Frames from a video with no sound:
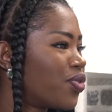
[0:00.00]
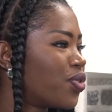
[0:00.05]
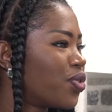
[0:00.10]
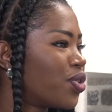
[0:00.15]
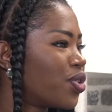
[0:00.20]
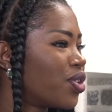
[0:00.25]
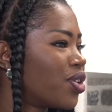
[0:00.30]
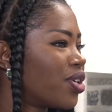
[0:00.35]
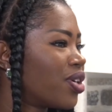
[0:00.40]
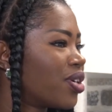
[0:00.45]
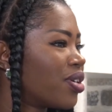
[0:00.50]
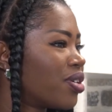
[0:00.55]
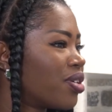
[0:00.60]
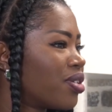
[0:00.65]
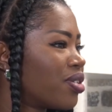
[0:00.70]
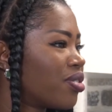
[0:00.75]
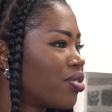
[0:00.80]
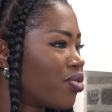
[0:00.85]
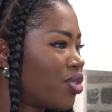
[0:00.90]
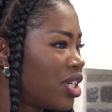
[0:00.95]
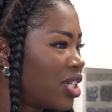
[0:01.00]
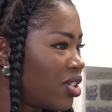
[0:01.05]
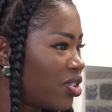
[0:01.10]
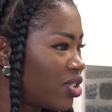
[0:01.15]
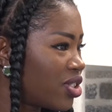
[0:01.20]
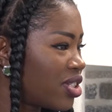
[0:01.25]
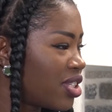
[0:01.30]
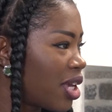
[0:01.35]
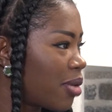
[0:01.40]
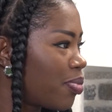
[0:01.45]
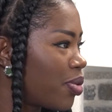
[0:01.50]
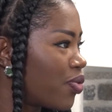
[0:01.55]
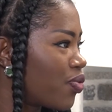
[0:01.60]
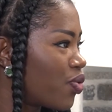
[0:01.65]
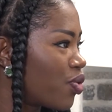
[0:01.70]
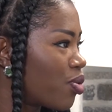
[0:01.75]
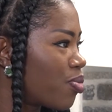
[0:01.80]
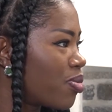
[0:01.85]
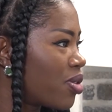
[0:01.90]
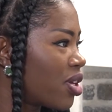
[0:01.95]
for 3 years. I
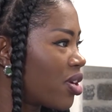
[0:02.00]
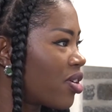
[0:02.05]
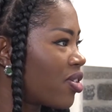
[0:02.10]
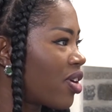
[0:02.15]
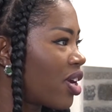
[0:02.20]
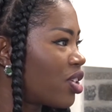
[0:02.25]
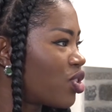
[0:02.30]
performed there.